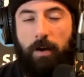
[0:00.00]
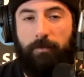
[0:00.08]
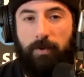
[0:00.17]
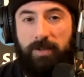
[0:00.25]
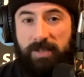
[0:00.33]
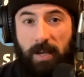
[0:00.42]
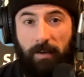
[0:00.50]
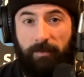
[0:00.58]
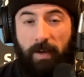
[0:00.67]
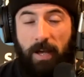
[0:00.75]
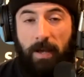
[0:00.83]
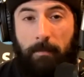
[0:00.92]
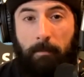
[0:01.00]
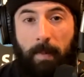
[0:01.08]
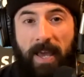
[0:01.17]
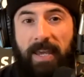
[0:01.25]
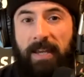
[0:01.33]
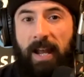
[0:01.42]
of yourself.
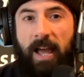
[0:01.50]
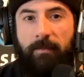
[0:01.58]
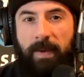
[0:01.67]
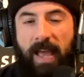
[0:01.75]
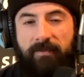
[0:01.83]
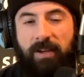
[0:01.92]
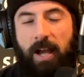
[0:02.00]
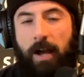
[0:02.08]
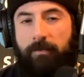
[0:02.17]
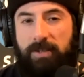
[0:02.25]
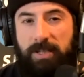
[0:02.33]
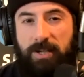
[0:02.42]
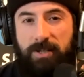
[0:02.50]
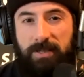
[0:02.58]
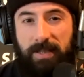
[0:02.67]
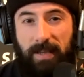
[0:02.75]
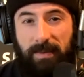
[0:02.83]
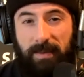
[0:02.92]
Mikey and I have been having
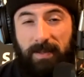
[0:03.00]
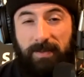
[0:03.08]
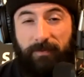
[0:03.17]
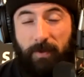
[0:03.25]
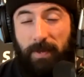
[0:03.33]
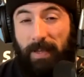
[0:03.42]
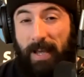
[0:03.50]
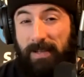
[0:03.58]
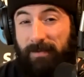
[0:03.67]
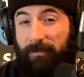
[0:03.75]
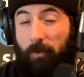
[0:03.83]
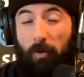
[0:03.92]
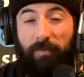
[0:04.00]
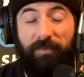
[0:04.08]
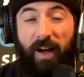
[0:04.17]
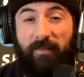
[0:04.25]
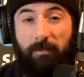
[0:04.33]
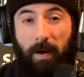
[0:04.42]
conversations like this for the last four or
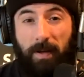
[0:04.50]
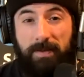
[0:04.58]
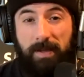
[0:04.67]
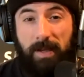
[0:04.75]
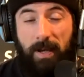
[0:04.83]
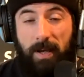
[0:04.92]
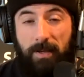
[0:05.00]
five months,